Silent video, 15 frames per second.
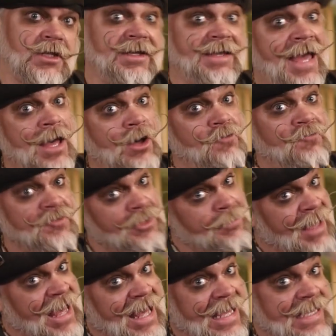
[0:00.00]
Now for the
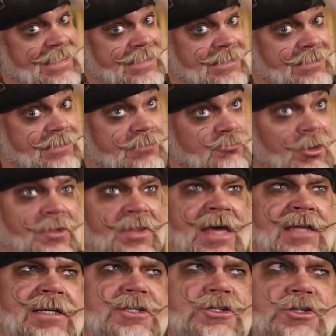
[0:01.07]
bad. Well,
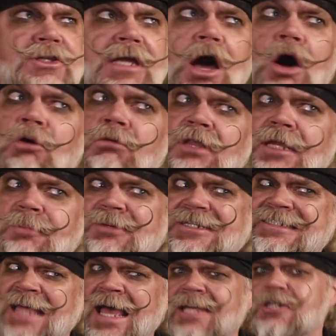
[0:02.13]
that is the only
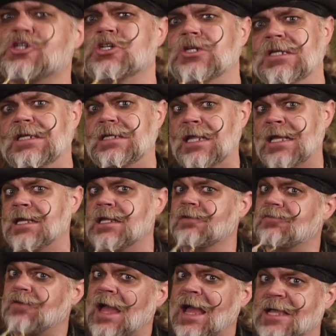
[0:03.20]
potentially
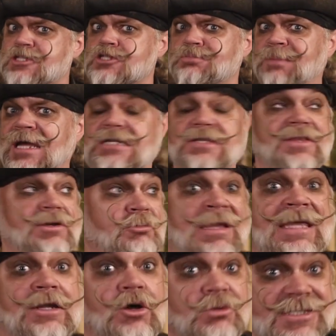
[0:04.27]
negative aspect that
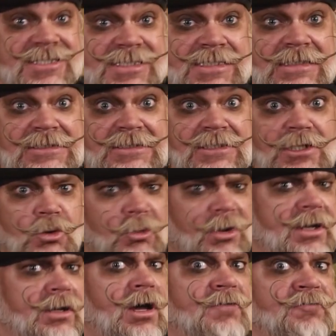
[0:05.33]
we noticed.
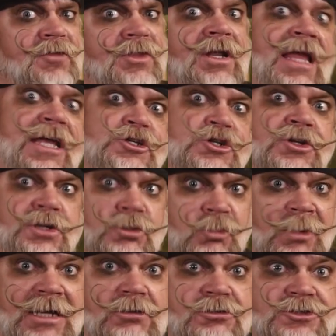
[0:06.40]
Were it not for the legend and
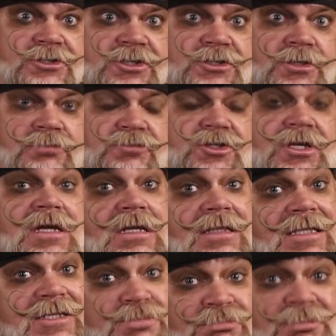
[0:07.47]
wheel systems,
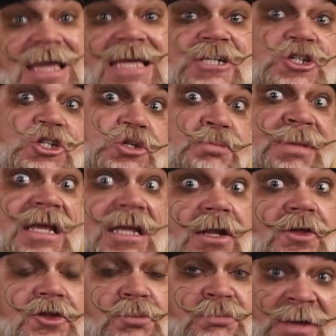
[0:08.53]
this might just be
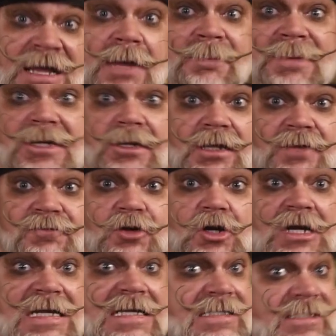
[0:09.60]
another pick up and
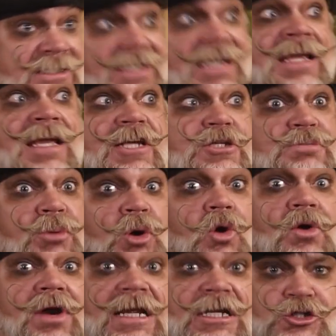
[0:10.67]
deliver, sea
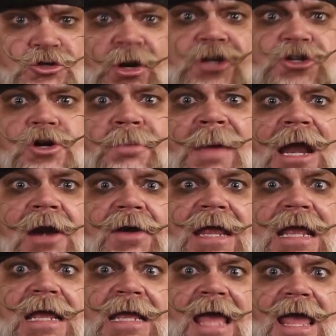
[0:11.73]
exploring, treasure
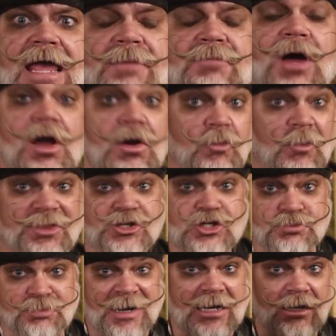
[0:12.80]
burying game with a
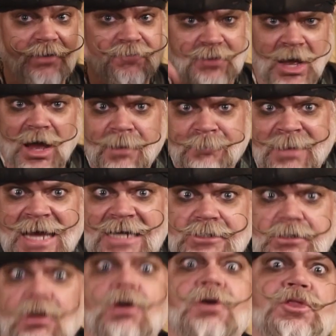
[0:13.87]
sprinkle of
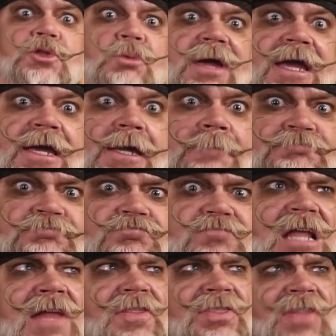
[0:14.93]
combat along the way.
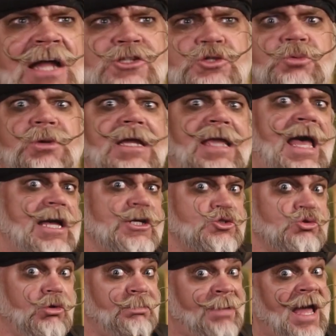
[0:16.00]
And that's what a
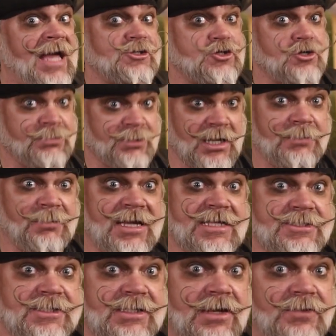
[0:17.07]
casual passerby
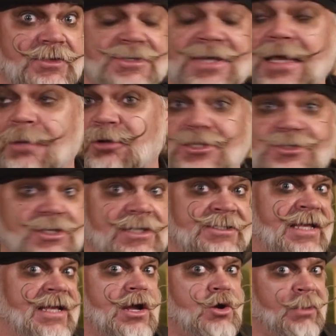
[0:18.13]
might see on the table as they
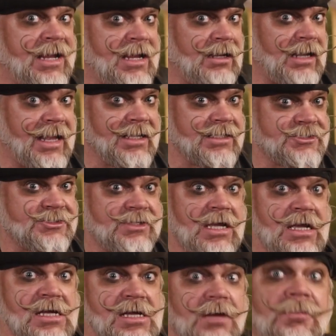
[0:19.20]
take a quick glance.
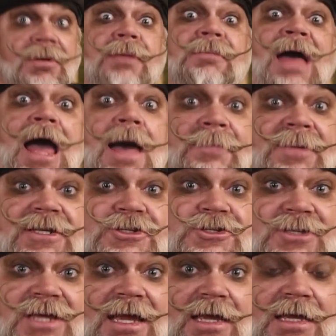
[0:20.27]
But I'm happy to
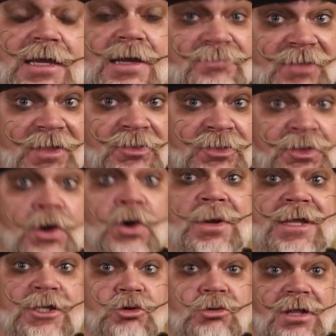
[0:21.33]
say that though
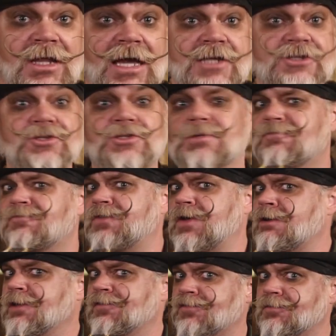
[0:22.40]
it utilizes some
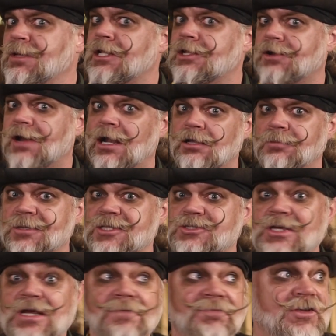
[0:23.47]
very familiar
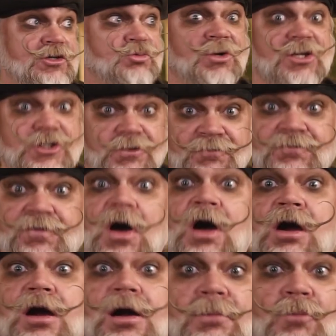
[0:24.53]
elements, this one is
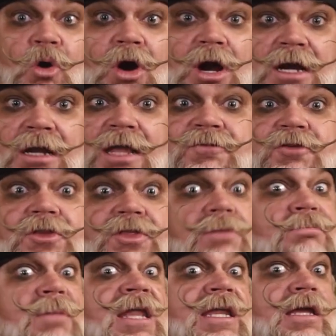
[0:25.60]
far more clever
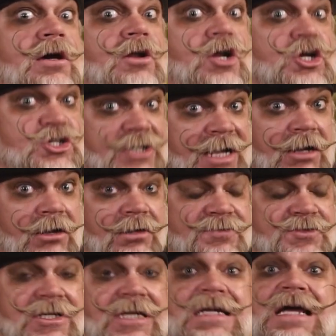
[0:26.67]
than many on our
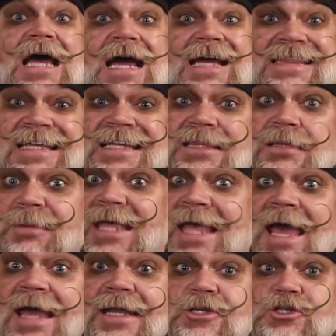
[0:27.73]
shelves. I think the
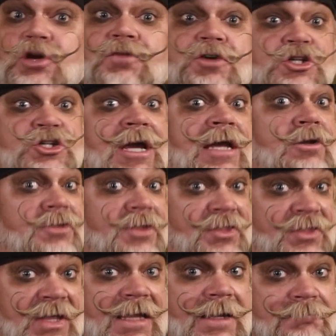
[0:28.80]
mechanics overshadow the
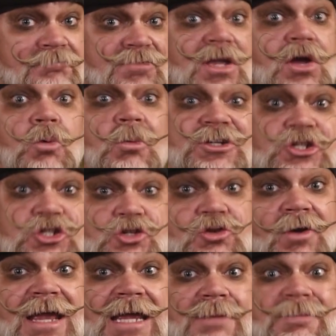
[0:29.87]
theme, which is
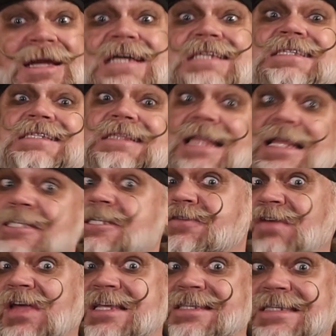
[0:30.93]
great because, let's
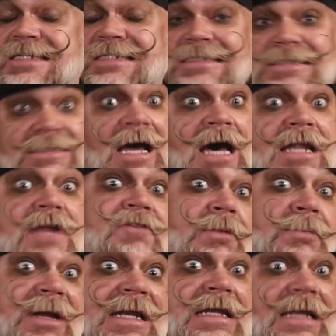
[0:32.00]
face it, not
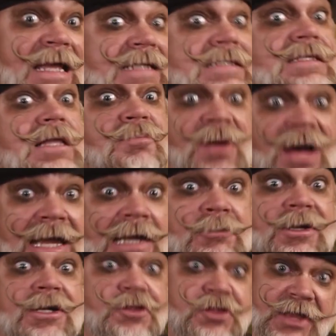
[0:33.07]
everybody likes the
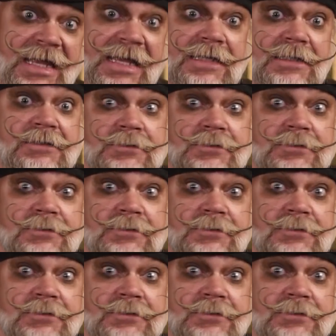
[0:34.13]
pirate thing.